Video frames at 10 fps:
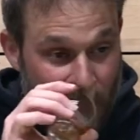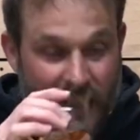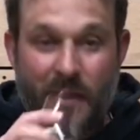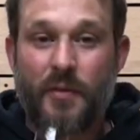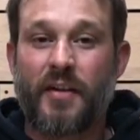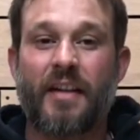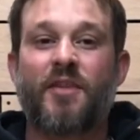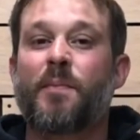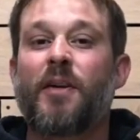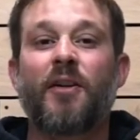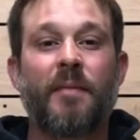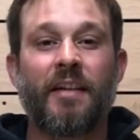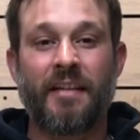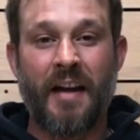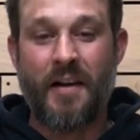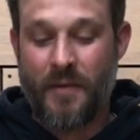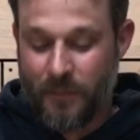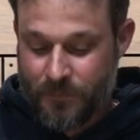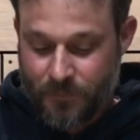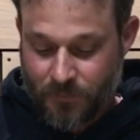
It's almost like a spearmint gum.